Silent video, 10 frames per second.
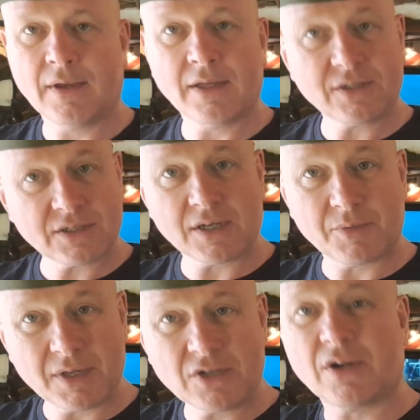It's the same
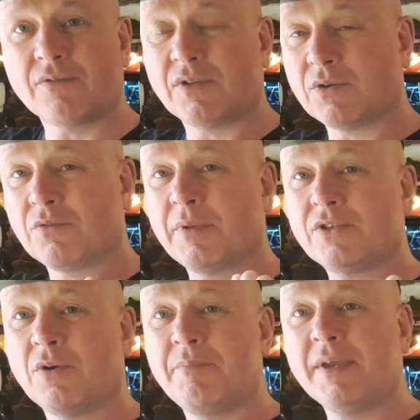with these rifles. It's
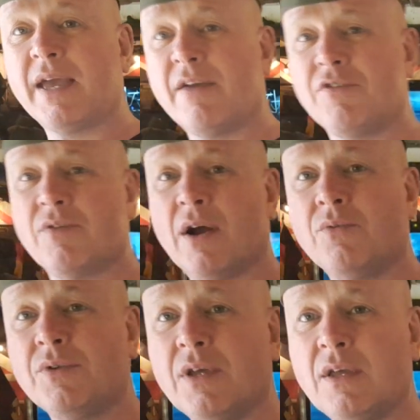not a big heavy
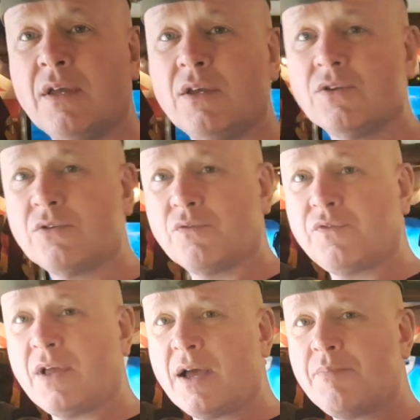round, so it will
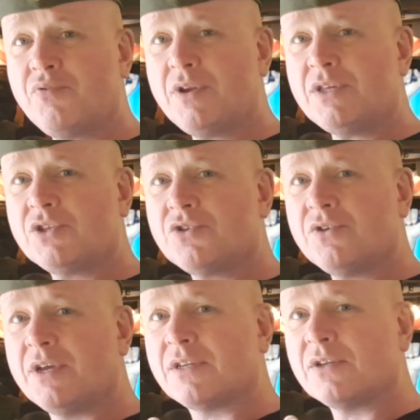fly pretty
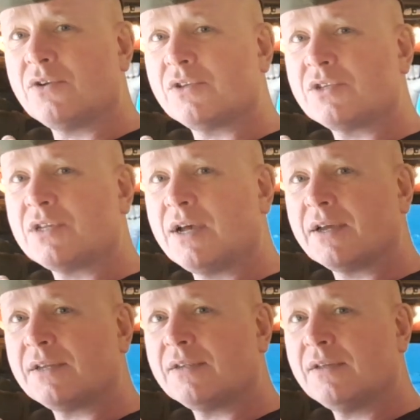straight on its
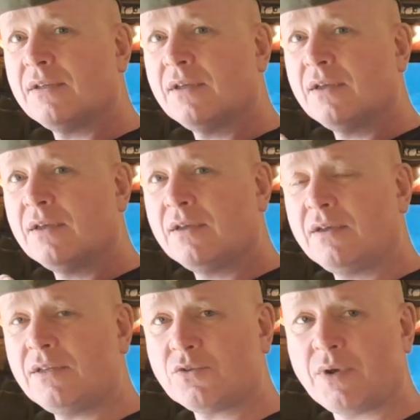target.
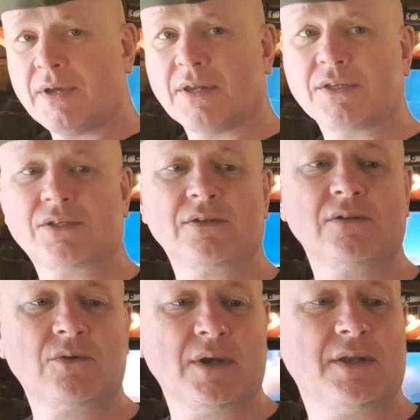It is quite a nice
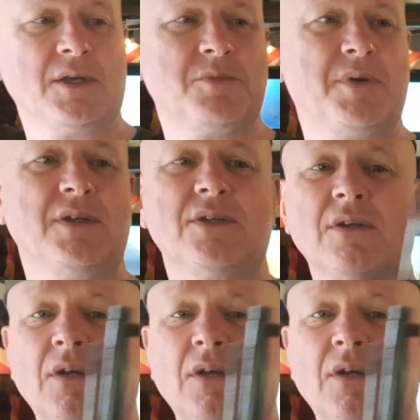piece.